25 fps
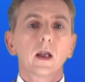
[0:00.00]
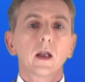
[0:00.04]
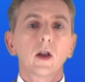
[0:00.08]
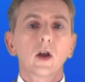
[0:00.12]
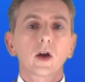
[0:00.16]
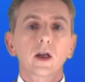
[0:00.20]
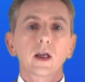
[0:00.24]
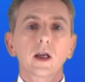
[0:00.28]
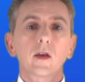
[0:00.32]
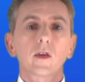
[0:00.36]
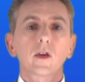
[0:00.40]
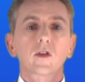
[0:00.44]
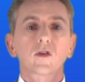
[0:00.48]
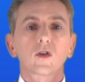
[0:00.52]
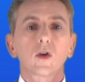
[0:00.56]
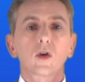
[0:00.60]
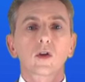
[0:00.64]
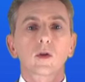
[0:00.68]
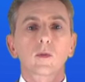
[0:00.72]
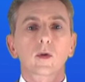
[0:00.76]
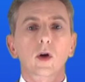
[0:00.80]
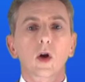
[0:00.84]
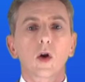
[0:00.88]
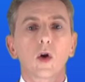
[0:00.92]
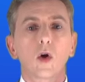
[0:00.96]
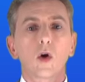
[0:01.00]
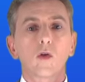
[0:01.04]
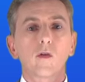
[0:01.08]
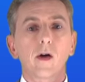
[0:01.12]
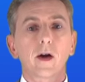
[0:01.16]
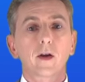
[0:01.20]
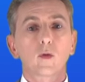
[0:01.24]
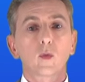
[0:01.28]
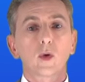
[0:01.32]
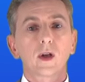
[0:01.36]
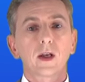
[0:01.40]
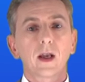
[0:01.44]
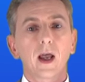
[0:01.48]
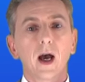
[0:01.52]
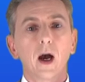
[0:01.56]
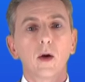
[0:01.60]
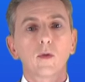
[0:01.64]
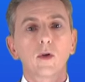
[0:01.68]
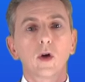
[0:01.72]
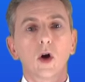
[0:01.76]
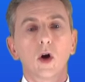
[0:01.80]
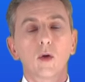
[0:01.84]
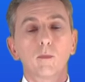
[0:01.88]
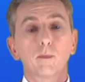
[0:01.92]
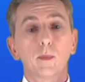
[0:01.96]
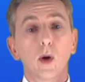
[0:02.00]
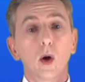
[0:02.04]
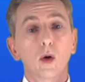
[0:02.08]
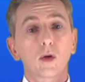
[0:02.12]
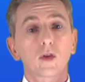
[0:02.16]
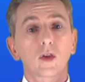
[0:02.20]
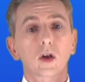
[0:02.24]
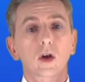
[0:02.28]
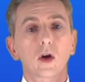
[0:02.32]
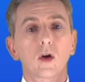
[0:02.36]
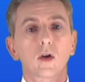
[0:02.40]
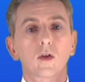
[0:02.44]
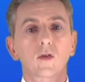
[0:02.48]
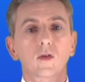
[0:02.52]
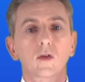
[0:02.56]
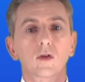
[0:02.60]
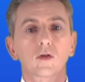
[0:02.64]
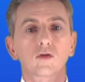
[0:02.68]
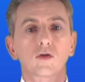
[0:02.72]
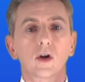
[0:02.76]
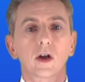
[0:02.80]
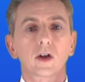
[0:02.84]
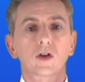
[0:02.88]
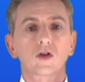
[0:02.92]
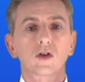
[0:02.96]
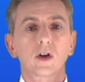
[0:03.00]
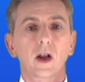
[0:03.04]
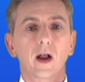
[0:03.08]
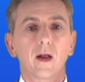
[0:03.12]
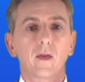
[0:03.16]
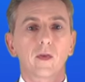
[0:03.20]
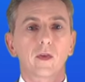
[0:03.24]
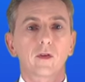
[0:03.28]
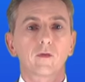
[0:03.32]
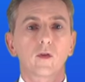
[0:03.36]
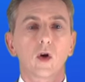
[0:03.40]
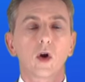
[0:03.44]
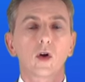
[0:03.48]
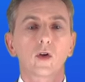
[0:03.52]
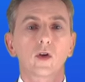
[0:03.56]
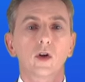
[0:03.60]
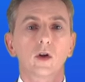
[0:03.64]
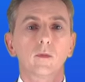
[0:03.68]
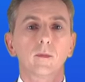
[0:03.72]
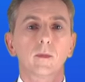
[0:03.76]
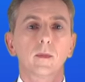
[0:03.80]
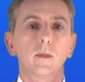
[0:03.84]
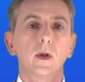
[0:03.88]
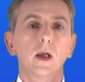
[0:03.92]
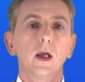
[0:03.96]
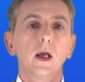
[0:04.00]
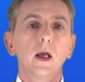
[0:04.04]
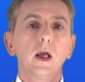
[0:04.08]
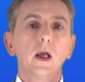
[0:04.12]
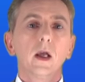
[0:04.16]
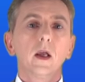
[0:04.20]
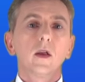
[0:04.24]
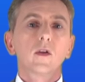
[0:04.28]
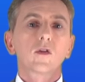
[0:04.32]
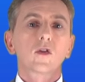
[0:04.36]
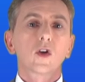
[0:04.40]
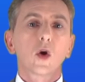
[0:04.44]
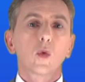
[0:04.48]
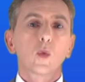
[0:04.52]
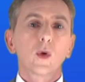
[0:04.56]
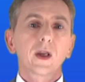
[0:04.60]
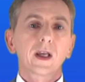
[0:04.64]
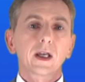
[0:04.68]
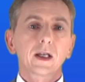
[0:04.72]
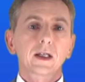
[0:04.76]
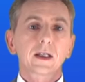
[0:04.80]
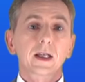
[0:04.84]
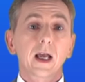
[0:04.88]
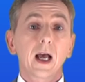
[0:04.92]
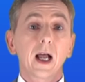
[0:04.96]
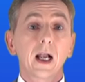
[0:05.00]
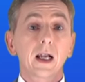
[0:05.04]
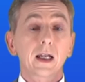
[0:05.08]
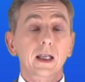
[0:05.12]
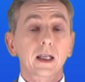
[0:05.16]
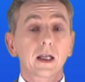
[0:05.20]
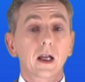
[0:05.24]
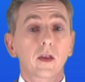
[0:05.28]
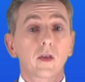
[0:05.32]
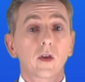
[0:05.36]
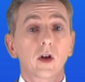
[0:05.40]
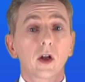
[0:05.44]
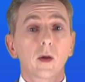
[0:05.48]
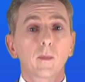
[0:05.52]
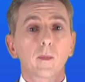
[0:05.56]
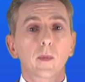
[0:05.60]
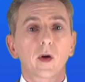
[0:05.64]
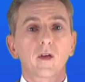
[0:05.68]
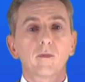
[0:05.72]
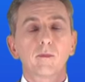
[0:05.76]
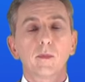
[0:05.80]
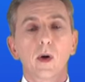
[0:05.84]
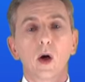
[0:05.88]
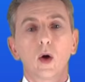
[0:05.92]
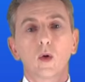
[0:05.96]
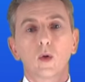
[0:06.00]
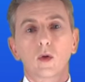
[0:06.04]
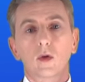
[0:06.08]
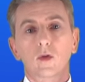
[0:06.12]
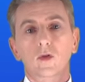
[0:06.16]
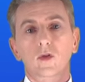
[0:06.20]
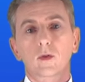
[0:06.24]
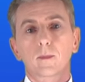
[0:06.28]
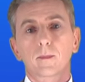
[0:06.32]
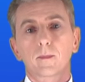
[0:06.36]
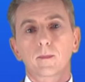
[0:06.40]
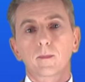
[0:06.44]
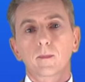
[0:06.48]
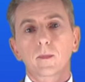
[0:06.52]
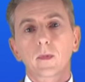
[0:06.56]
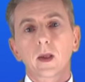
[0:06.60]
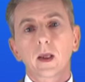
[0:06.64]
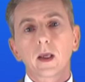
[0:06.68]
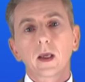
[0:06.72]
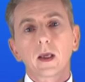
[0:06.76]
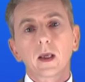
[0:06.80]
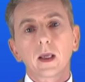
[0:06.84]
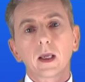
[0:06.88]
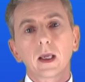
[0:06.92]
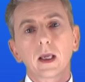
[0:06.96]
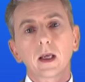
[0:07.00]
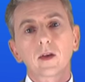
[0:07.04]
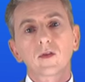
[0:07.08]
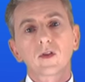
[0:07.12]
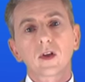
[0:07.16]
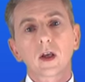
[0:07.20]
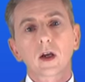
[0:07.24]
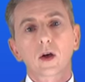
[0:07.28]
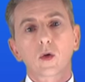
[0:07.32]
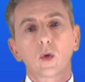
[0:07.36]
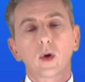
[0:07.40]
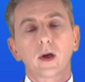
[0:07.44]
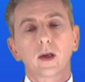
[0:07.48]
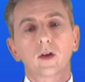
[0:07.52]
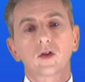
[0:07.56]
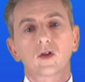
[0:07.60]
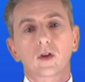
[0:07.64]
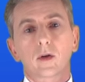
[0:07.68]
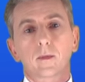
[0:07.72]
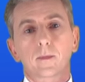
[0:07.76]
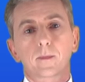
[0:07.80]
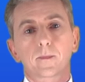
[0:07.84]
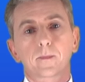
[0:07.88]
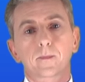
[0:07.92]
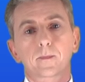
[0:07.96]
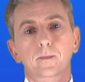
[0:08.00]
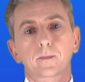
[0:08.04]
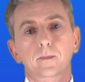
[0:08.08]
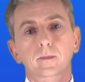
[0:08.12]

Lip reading: Looking at the sodium chloride, we now know both the concentration and the volume. So we can calculate the number of moles. Here's the equation.